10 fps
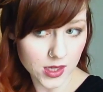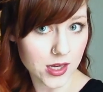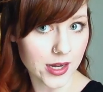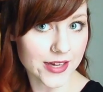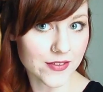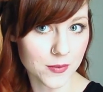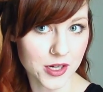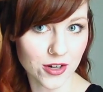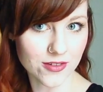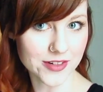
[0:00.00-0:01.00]
And I have a
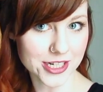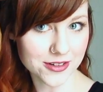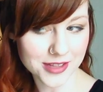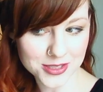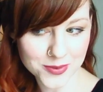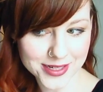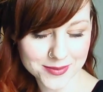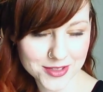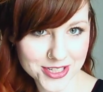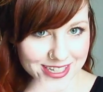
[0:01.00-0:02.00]
mirror over here, that's why
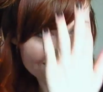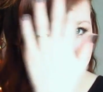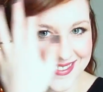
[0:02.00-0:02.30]
I'm looking.